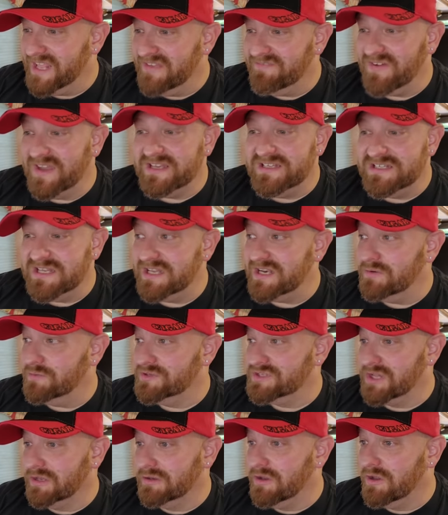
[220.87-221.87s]
If I did,
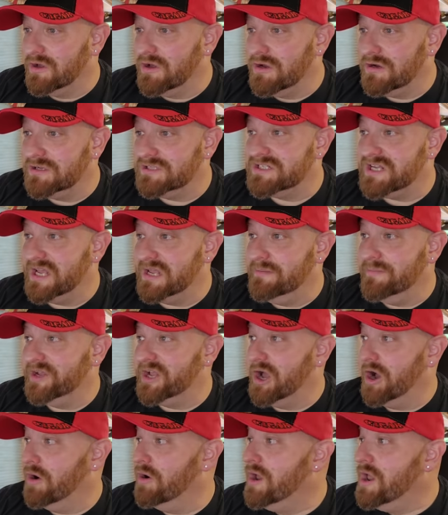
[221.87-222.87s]
it was a long time
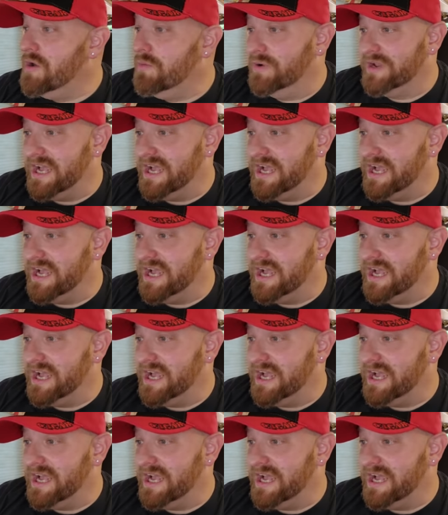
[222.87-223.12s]
ago.